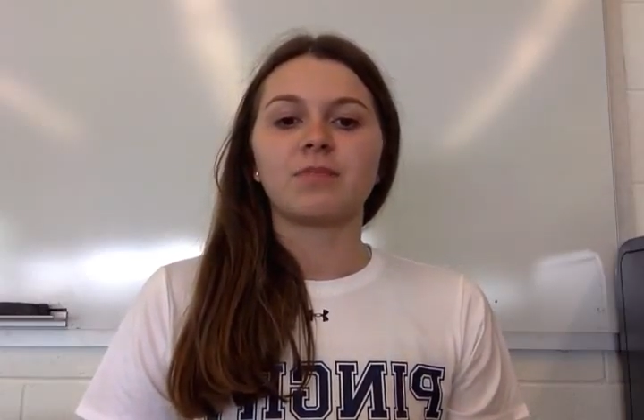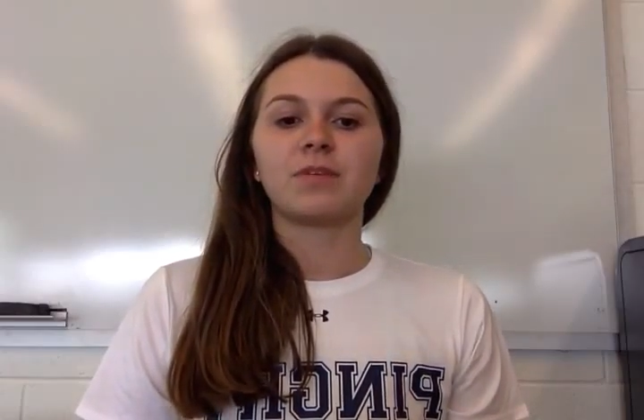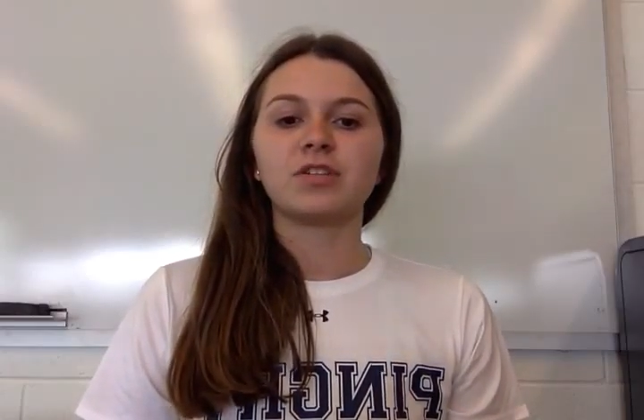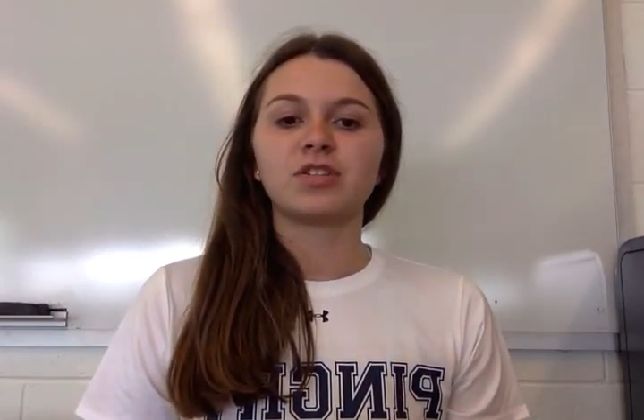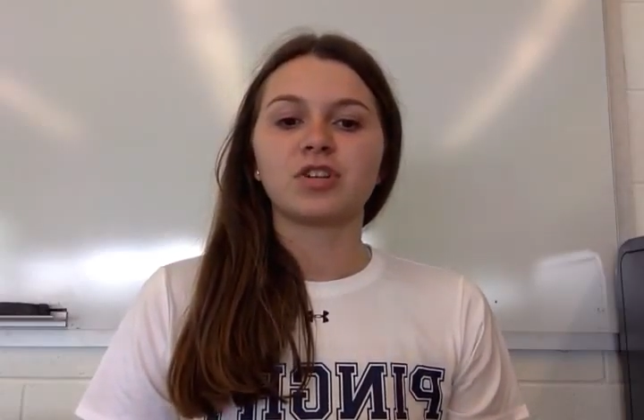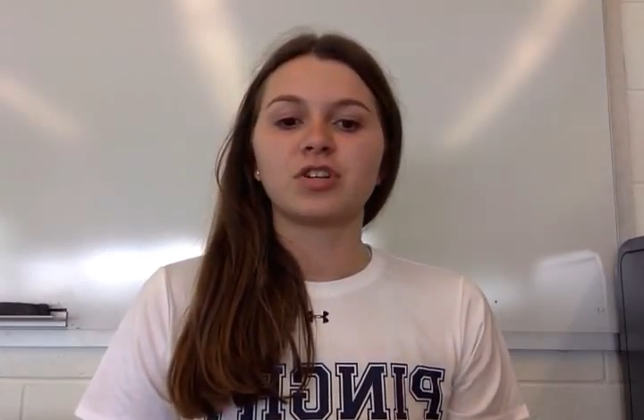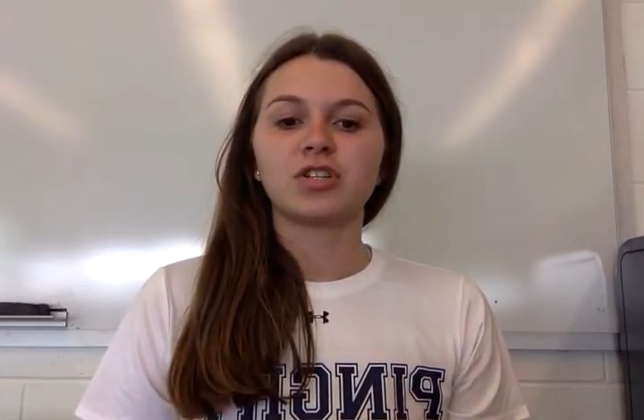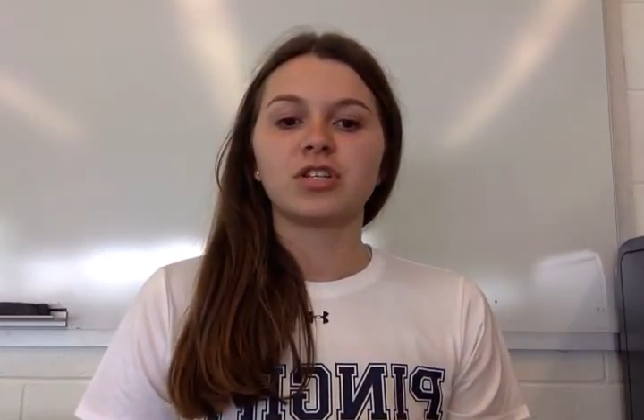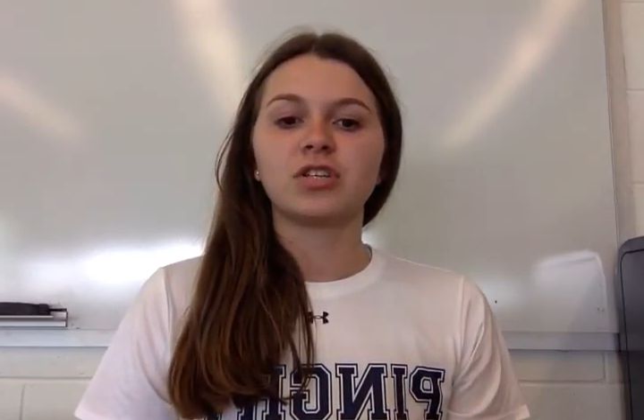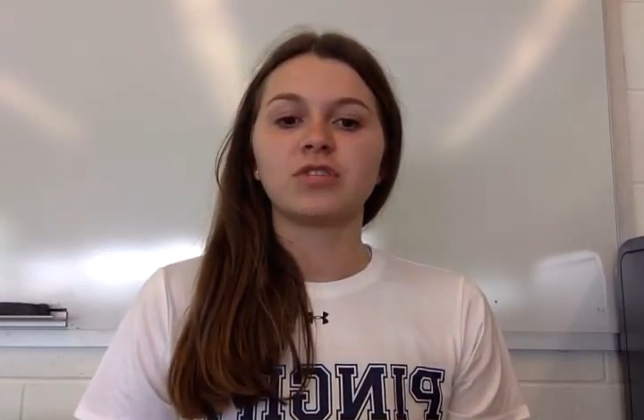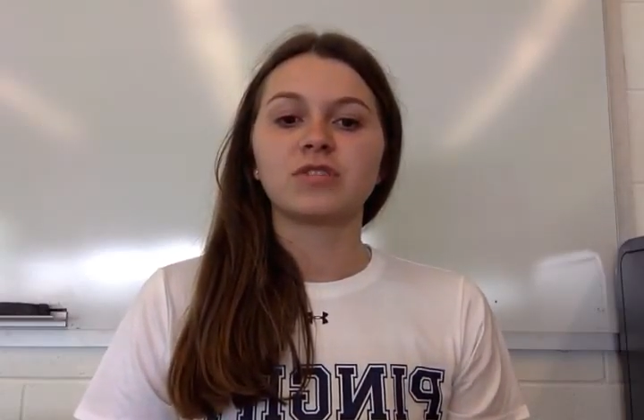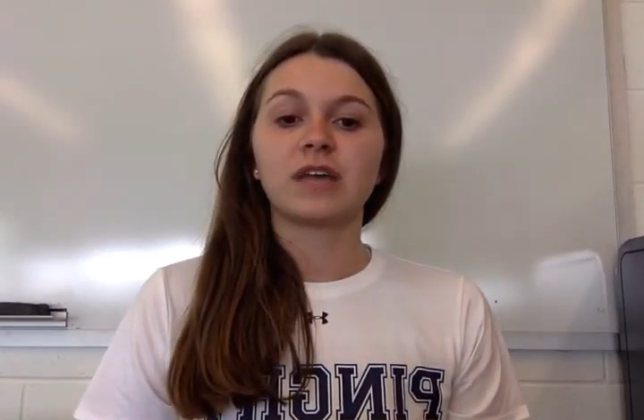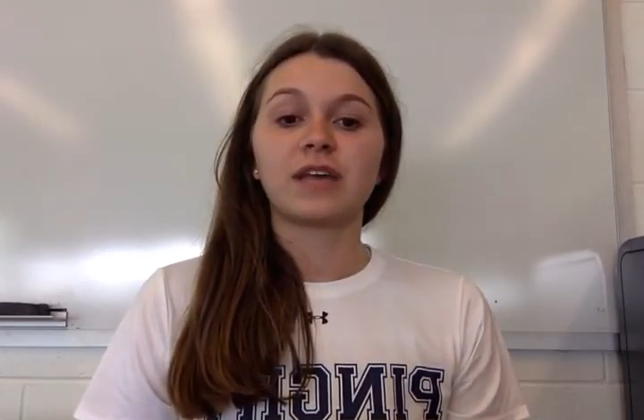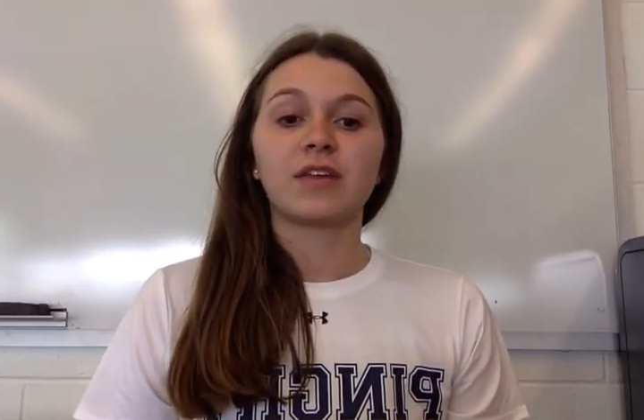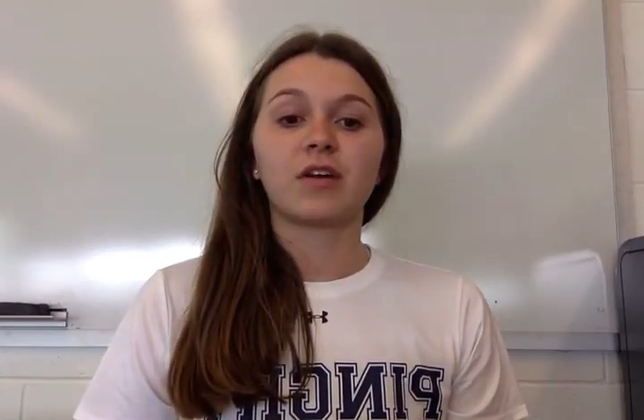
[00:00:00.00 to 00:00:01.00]
be sure to
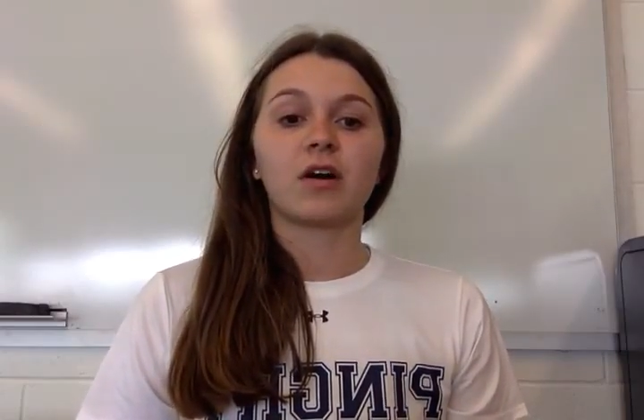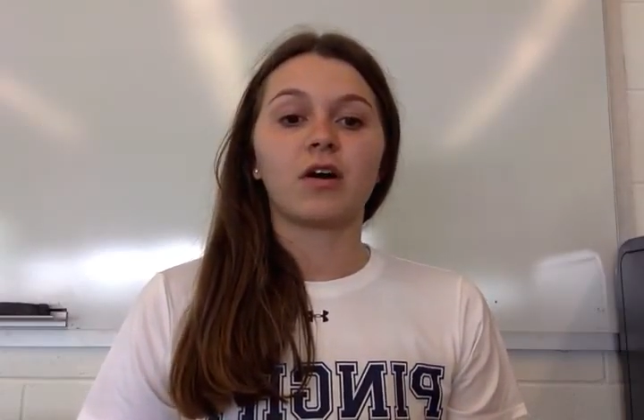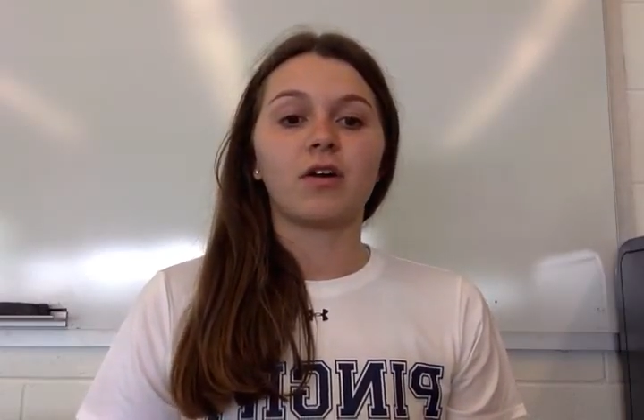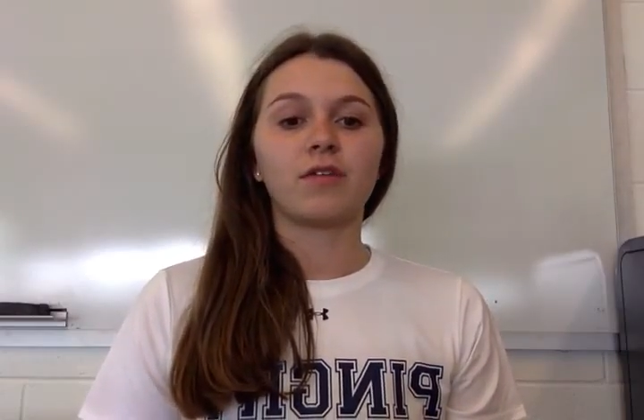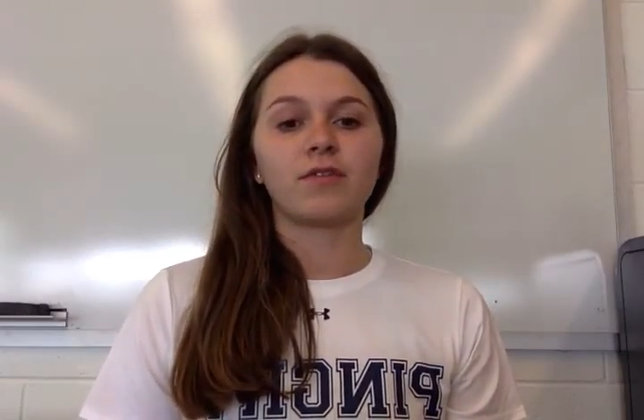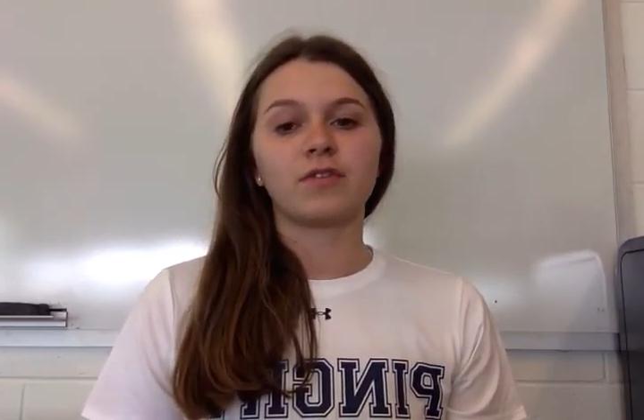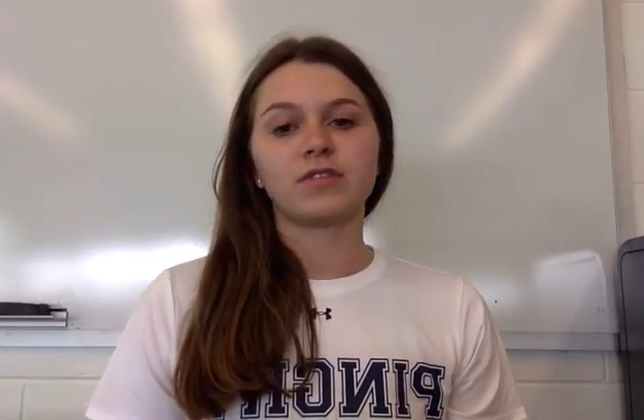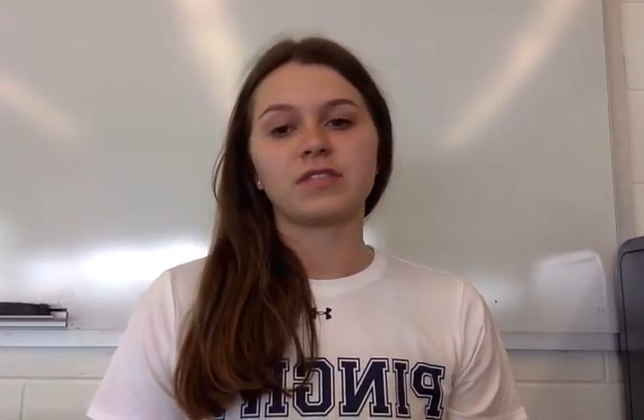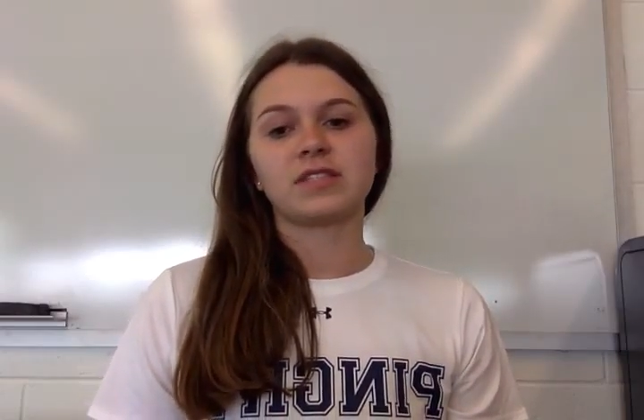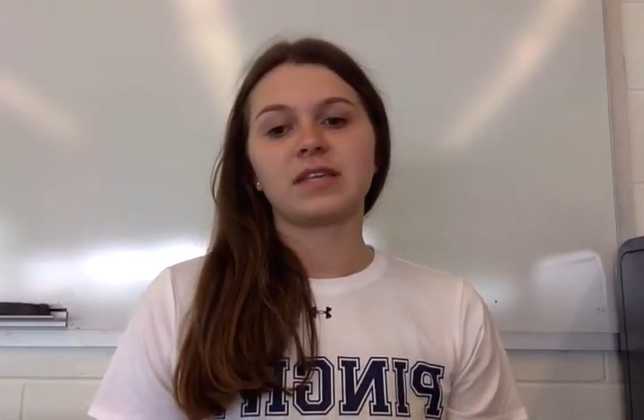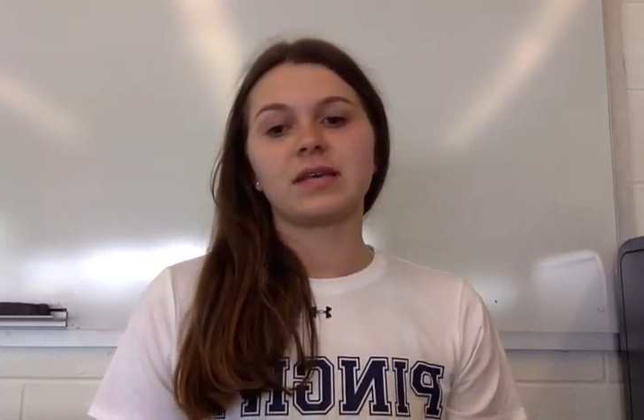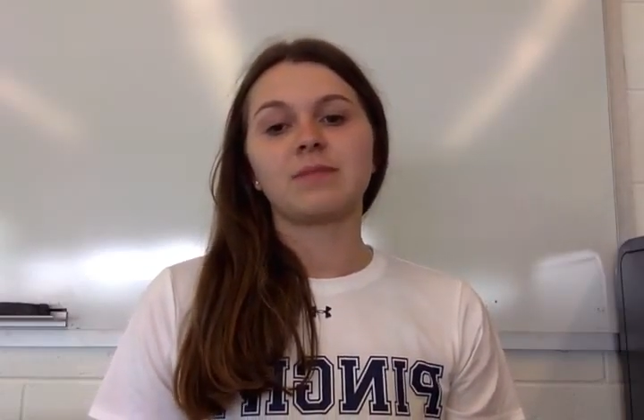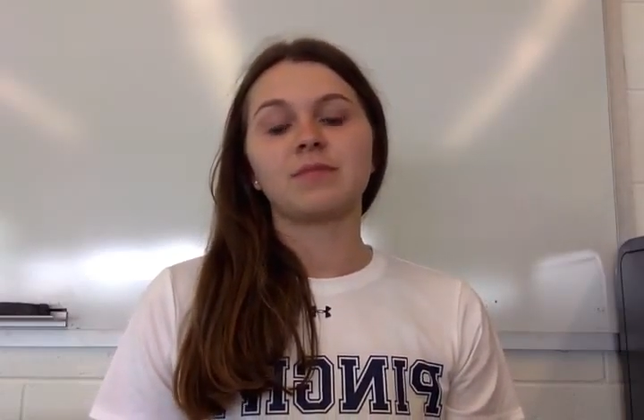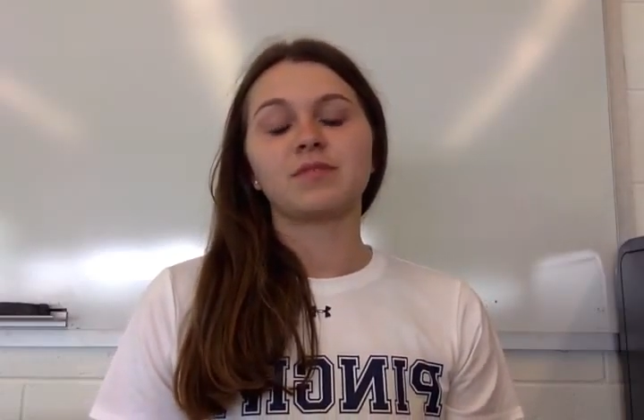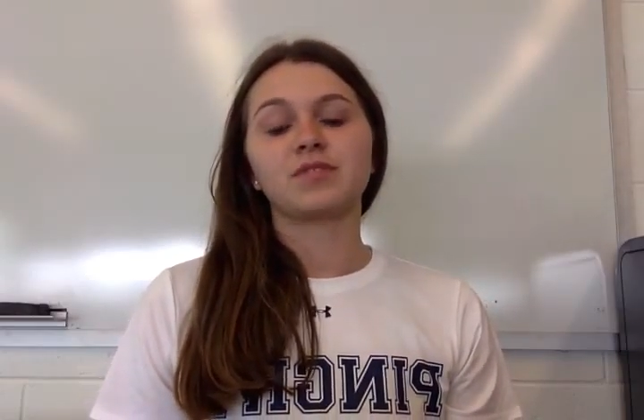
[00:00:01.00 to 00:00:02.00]
use either all frozen
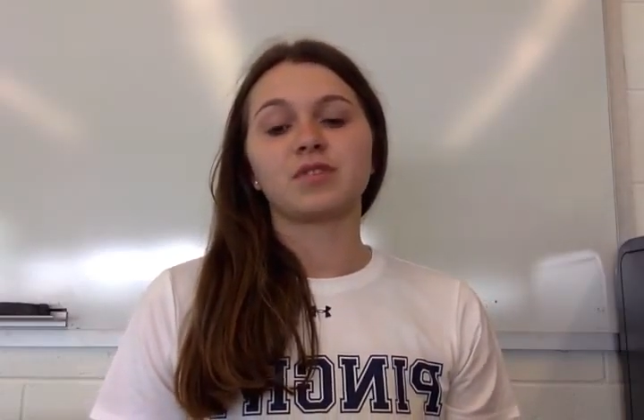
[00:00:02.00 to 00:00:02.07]
samples